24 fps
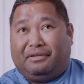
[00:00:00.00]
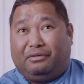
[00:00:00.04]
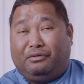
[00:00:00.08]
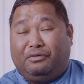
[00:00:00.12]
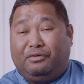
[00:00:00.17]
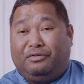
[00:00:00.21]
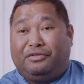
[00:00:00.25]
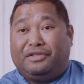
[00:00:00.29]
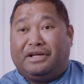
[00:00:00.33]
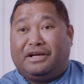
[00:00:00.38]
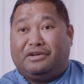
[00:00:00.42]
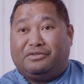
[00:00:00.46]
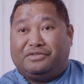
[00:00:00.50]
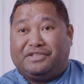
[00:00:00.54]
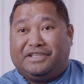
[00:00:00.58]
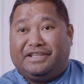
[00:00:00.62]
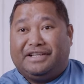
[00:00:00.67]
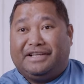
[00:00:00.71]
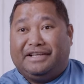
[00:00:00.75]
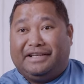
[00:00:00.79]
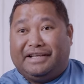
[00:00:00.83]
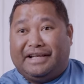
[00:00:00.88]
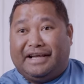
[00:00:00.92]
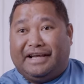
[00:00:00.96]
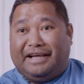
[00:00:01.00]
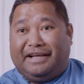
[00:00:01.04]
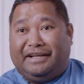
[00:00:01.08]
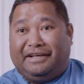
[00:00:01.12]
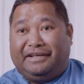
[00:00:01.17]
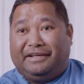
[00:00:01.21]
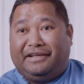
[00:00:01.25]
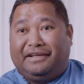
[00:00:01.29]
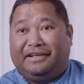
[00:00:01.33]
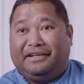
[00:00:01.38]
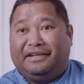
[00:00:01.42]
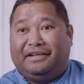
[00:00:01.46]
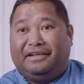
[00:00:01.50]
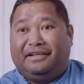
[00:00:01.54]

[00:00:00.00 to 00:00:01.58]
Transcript: 2009.